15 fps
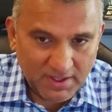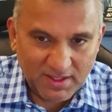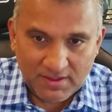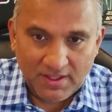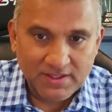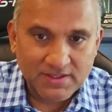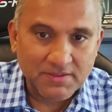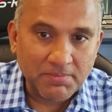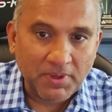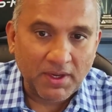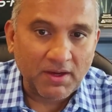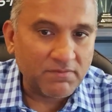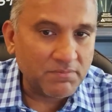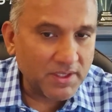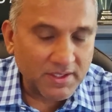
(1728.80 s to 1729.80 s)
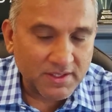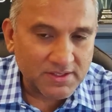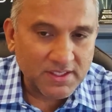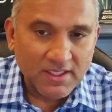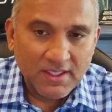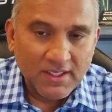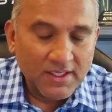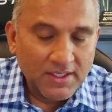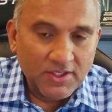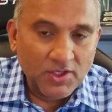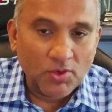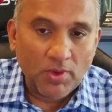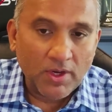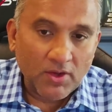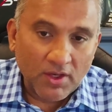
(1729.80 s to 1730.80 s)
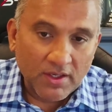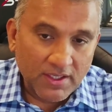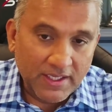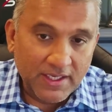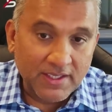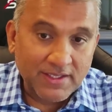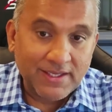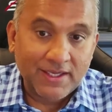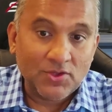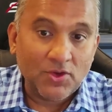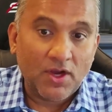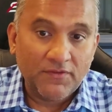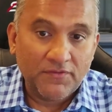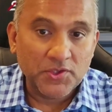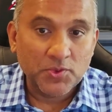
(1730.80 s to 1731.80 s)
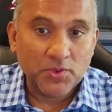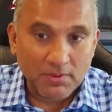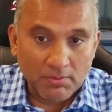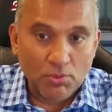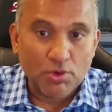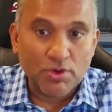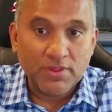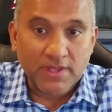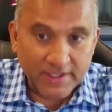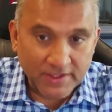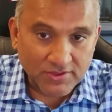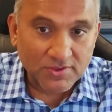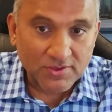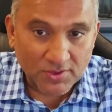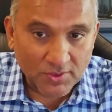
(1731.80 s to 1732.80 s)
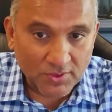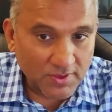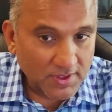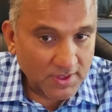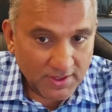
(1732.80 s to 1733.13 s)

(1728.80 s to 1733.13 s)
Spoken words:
It's imperative because you don't want to inundate the office with more things to do.